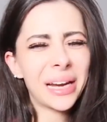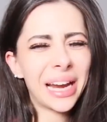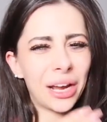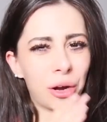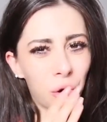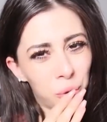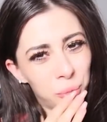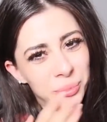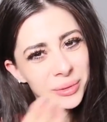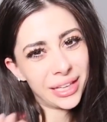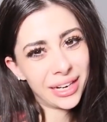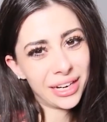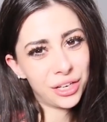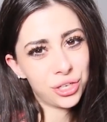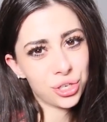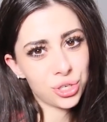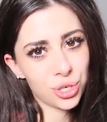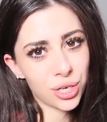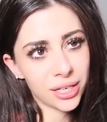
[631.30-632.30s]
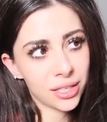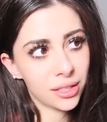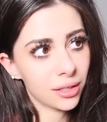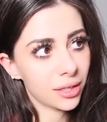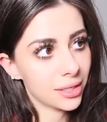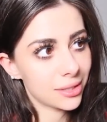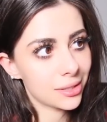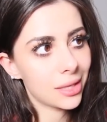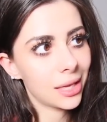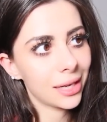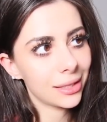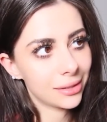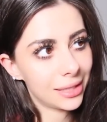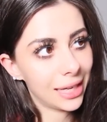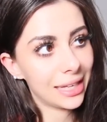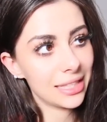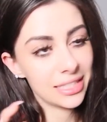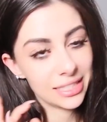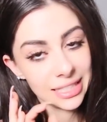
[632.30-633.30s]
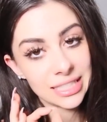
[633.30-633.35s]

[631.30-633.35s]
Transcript: and I hope they didn't drink it because that, that's